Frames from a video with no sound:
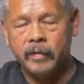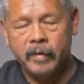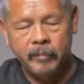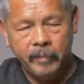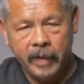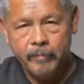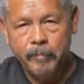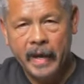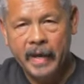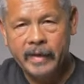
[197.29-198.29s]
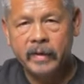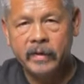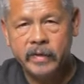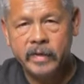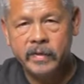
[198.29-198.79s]
the impact that
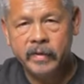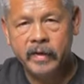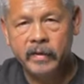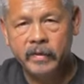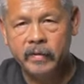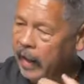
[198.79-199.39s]
you need to hear,